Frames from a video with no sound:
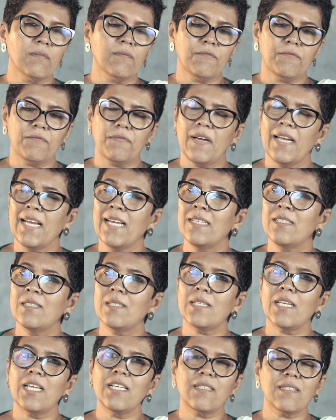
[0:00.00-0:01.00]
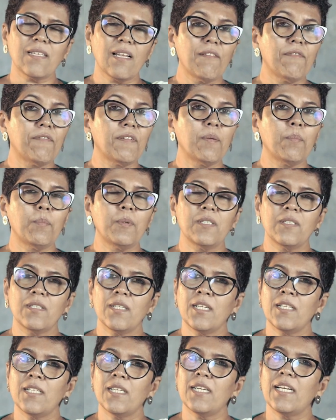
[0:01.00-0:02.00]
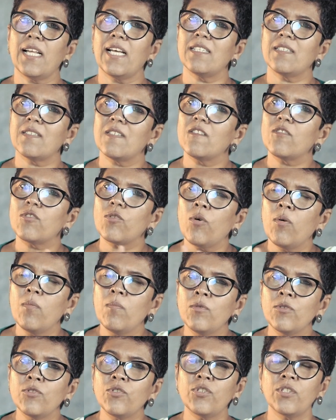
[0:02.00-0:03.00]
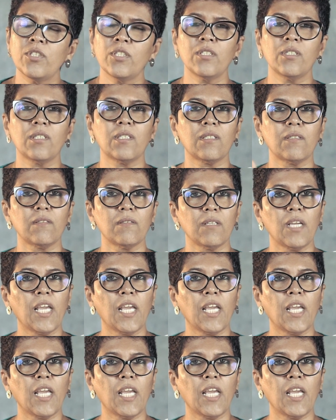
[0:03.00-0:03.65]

finds itself represented as this homogeneous